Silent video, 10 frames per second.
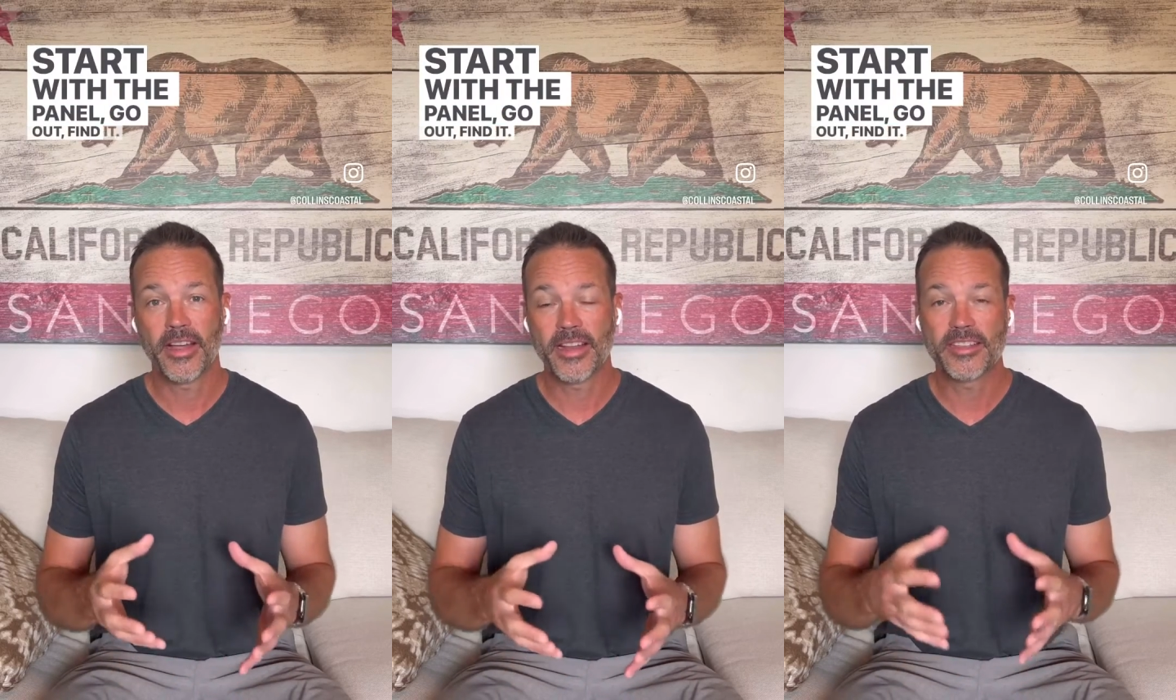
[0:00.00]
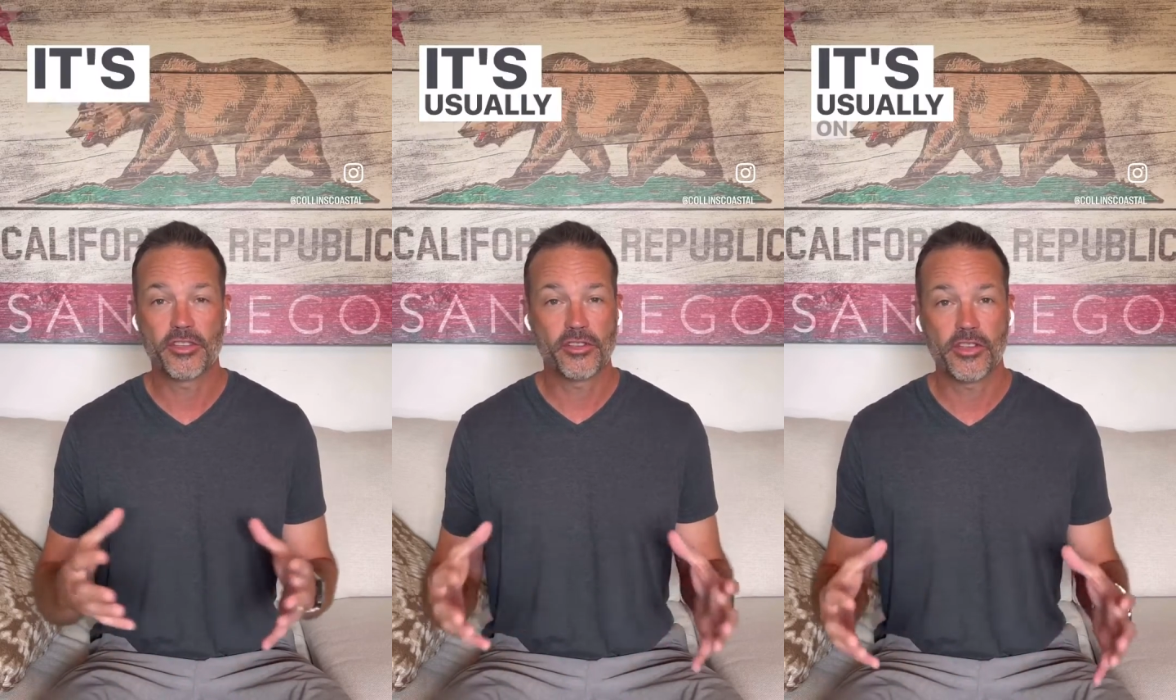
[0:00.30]
It's
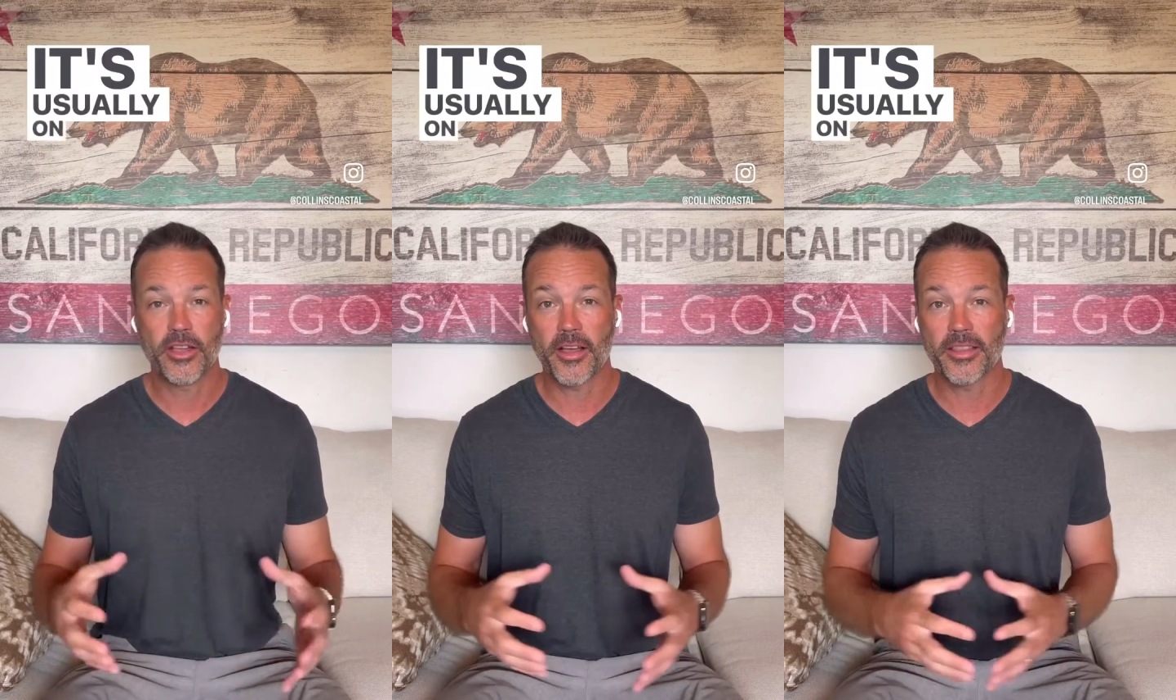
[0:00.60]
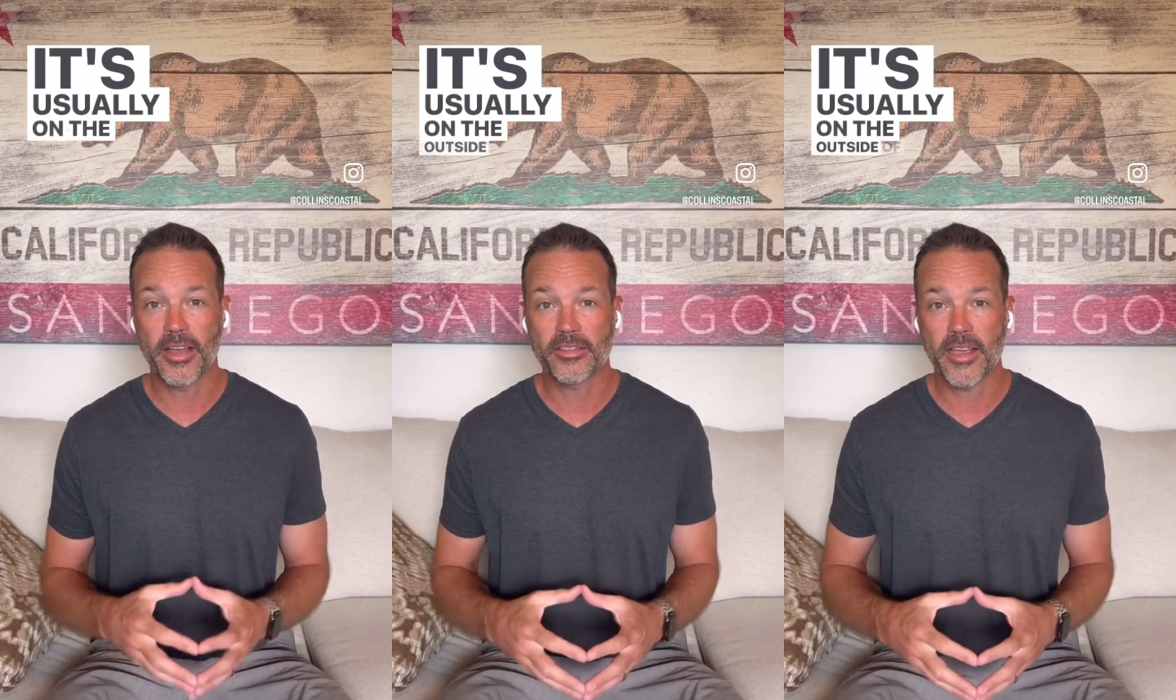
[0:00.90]
usually on the
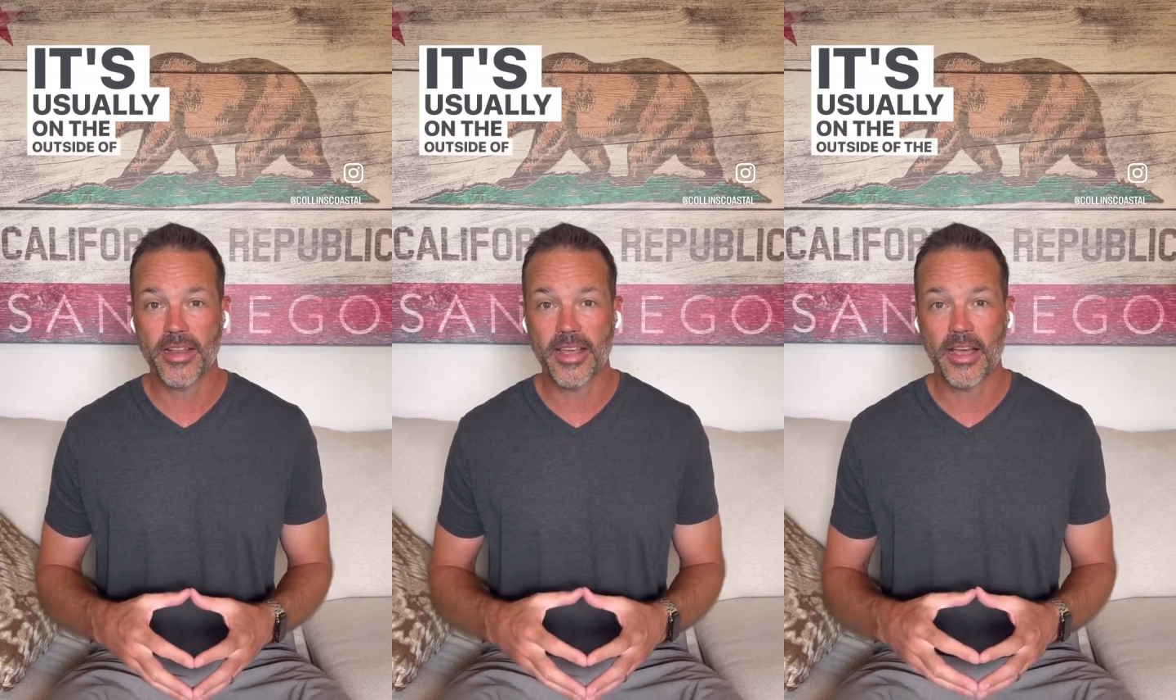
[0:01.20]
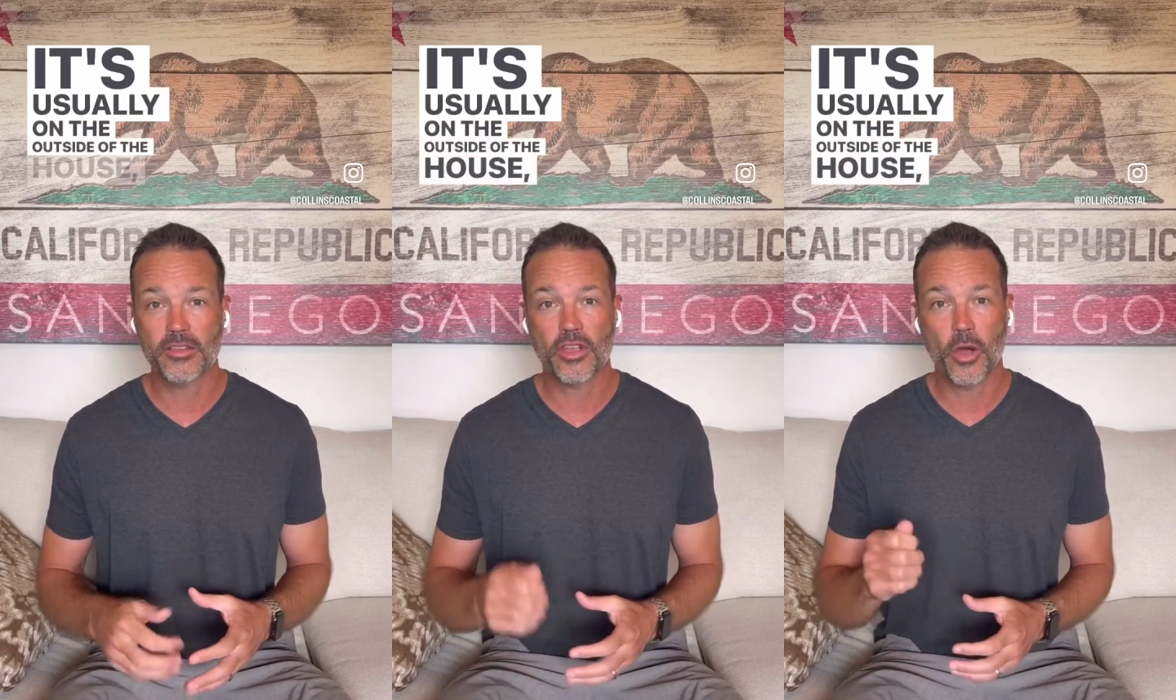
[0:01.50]
outside of the
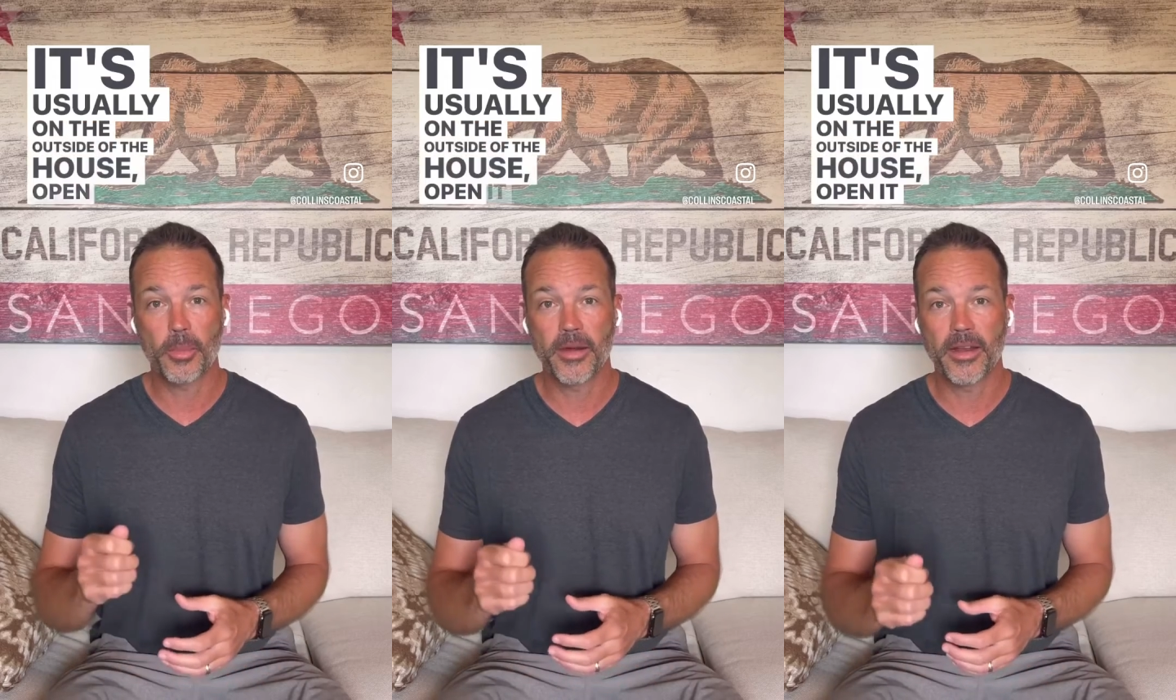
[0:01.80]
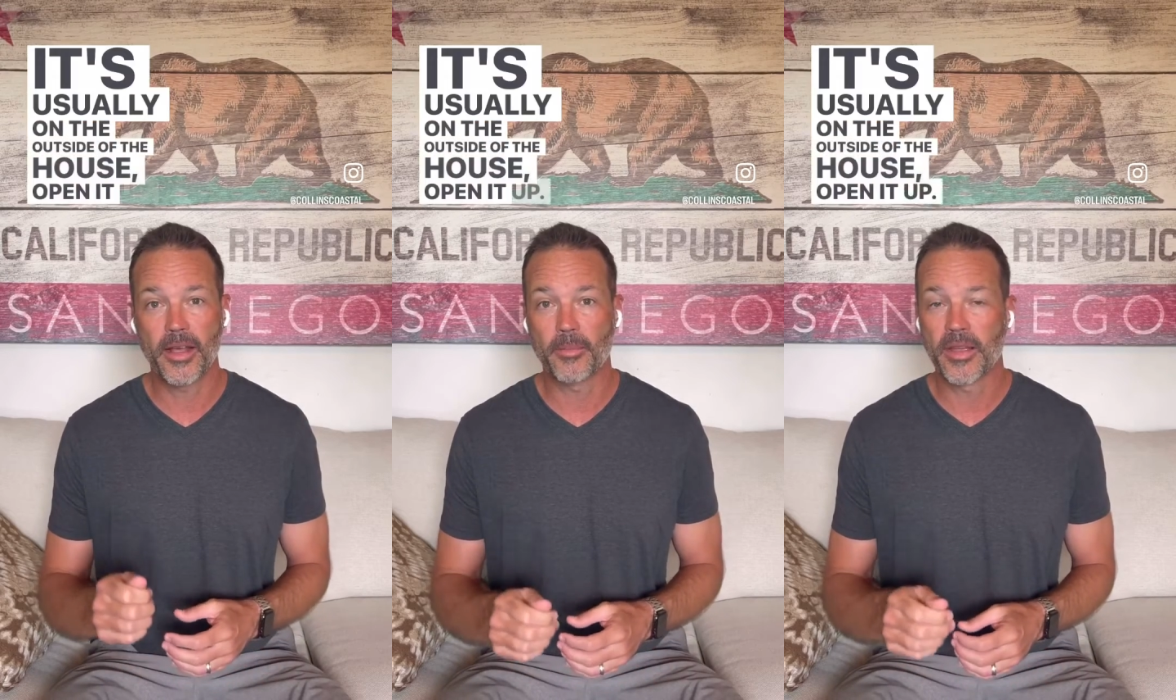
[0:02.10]
house, open it
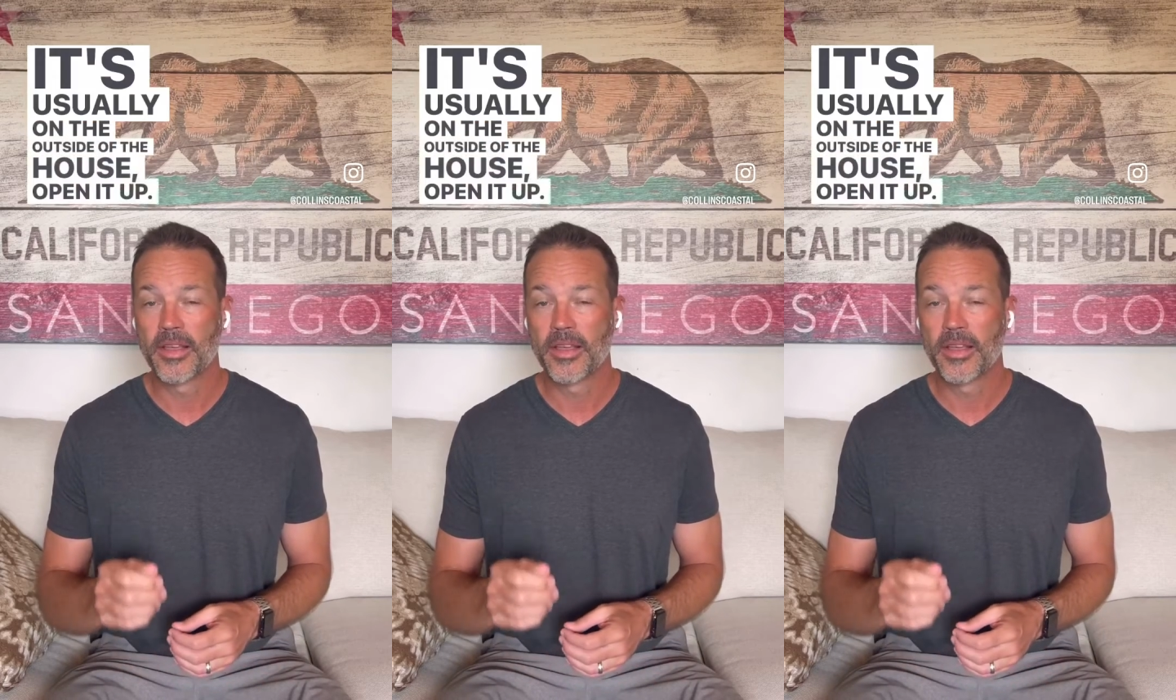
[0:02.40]
up.